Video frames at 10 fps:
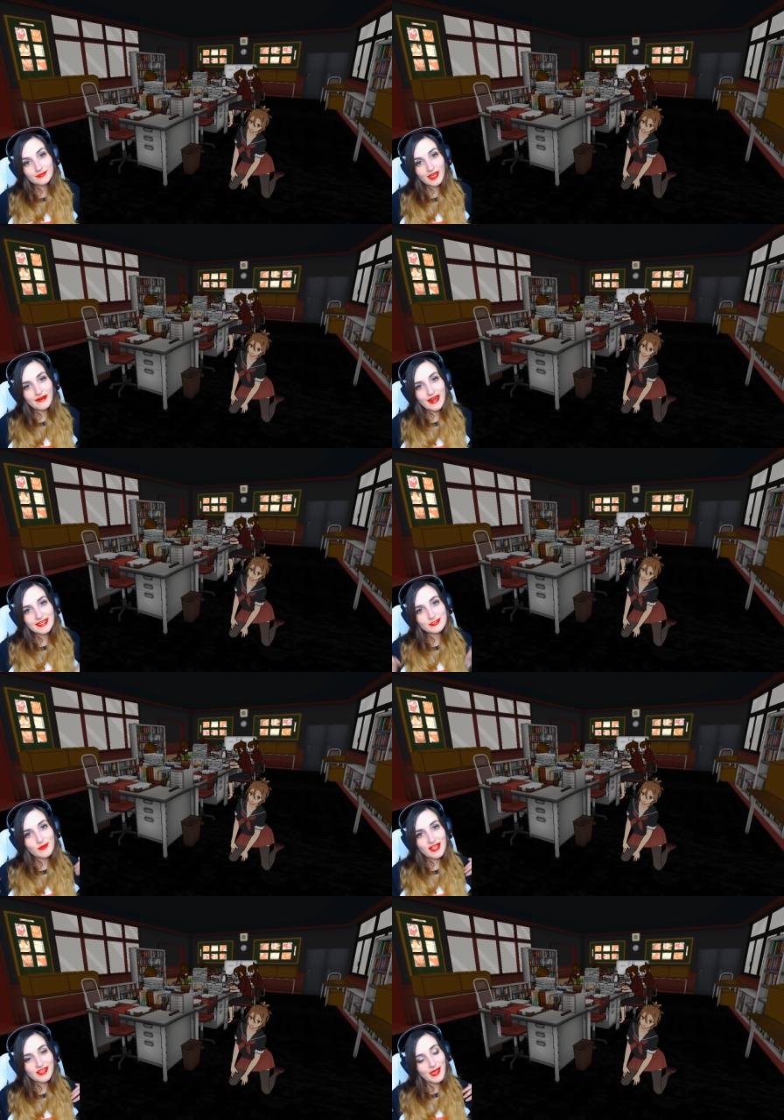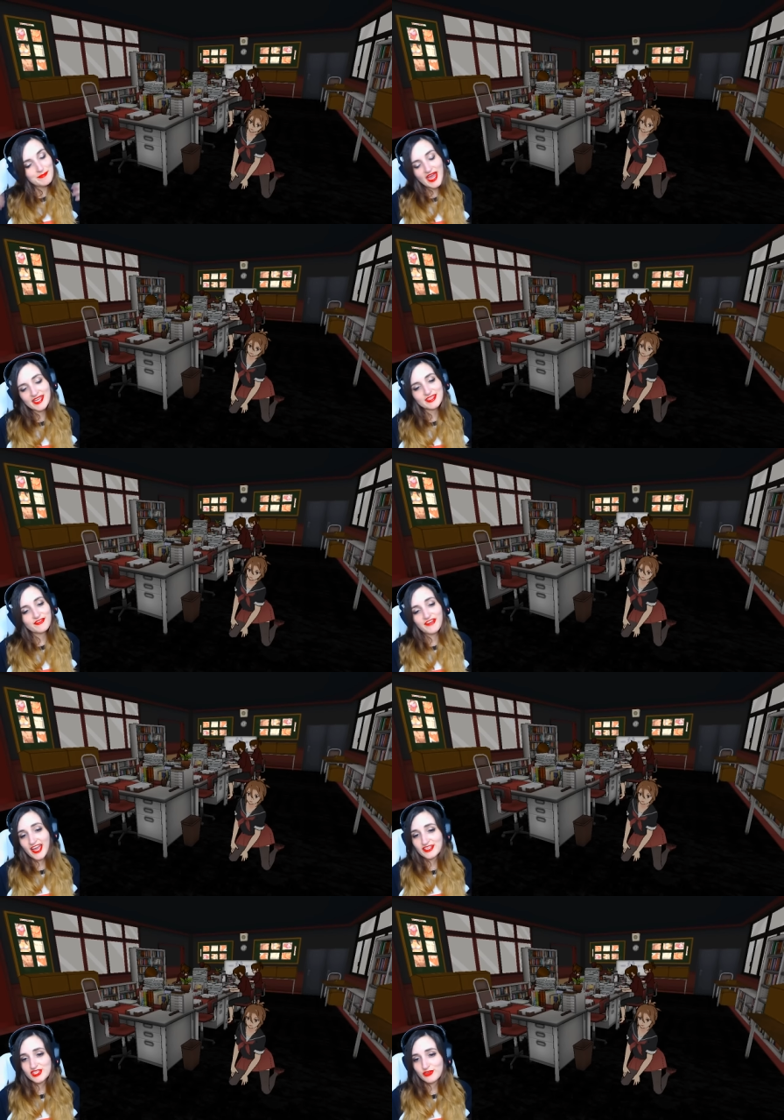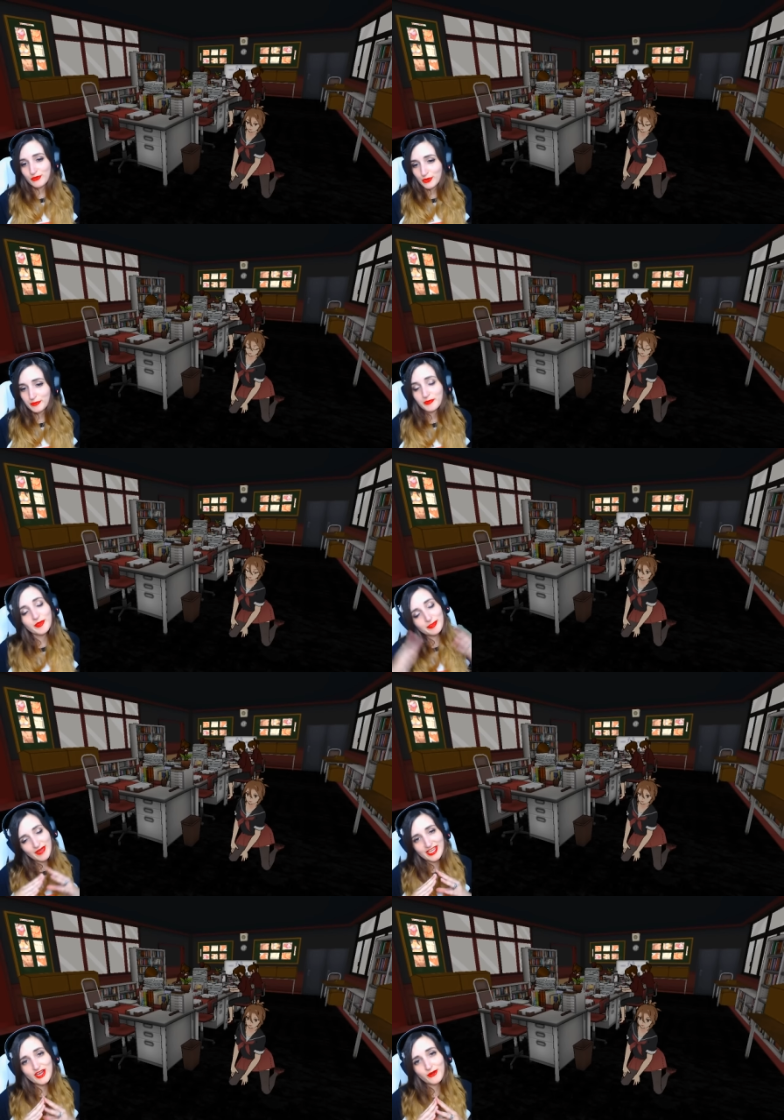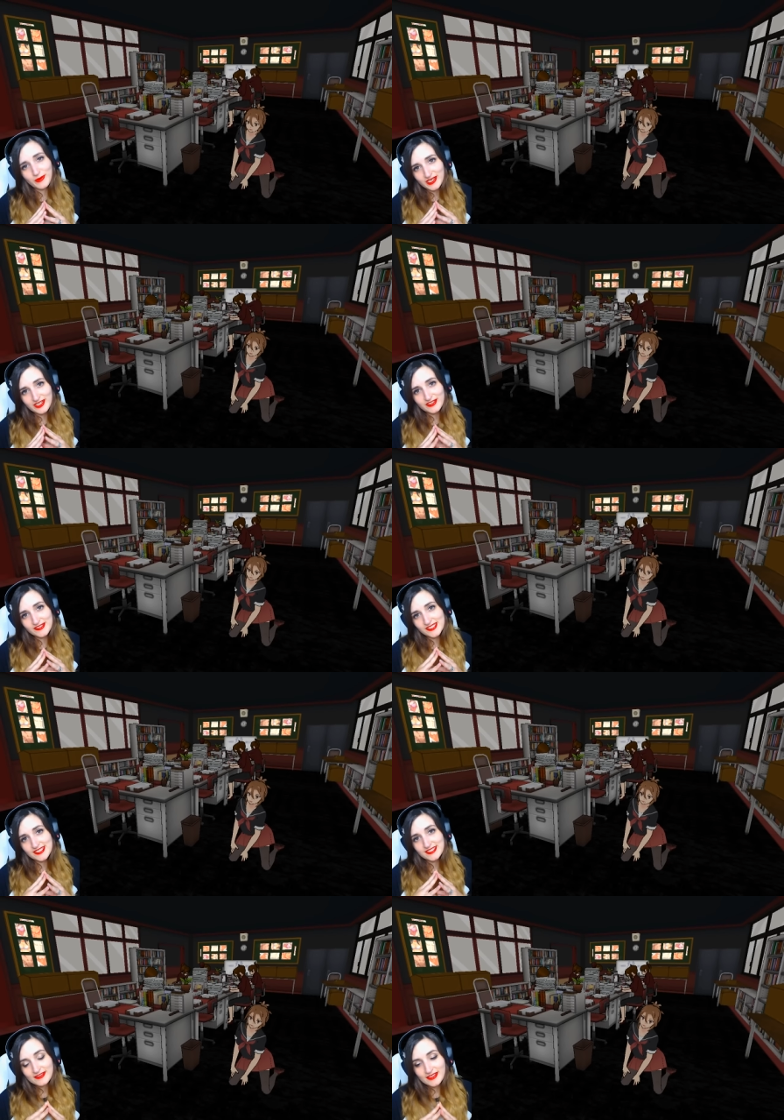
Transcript: Alright, well, I'm back in the faculty room with my coworkers.